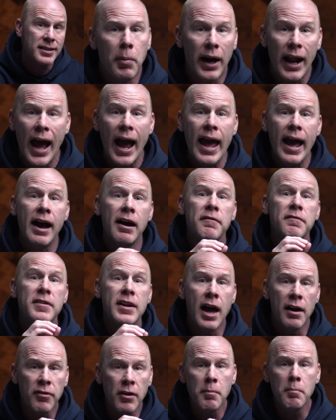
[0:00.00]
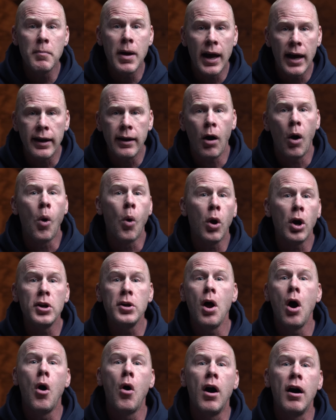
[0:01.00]
But I have never met or
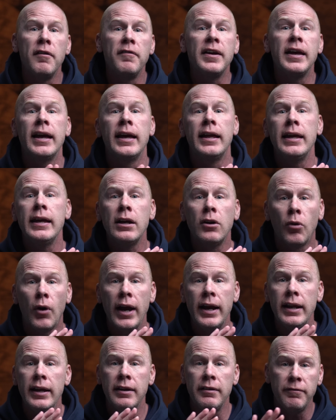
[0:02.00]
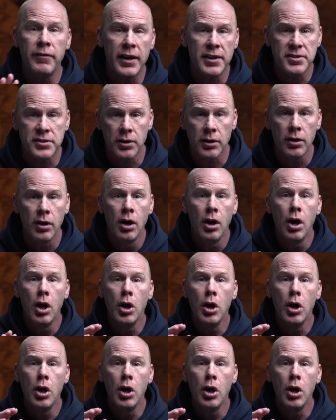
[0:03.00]
know of any great investor